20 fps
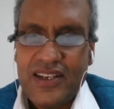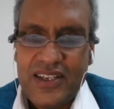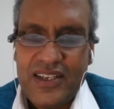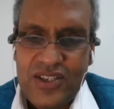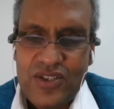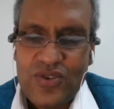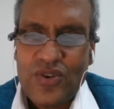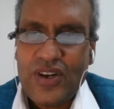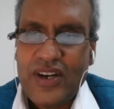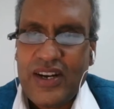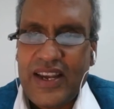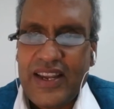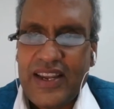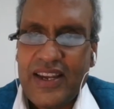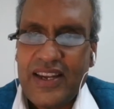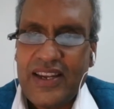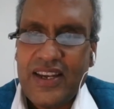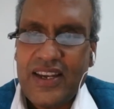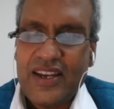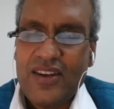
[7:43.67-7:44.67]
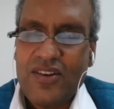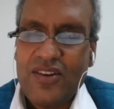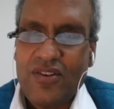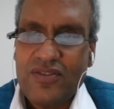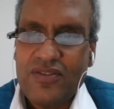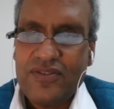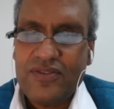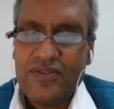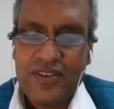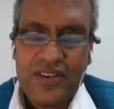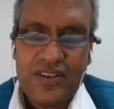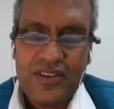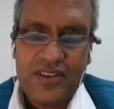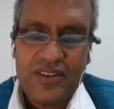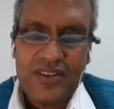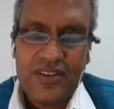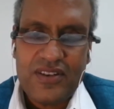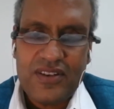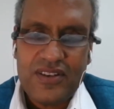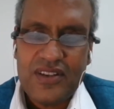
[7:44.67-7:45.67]
into an IIA
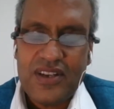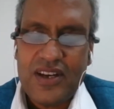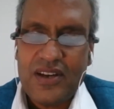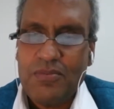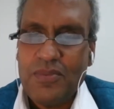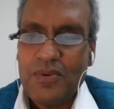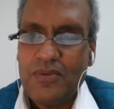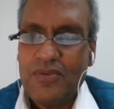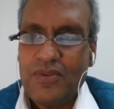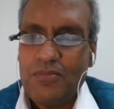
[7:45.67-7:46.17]
of the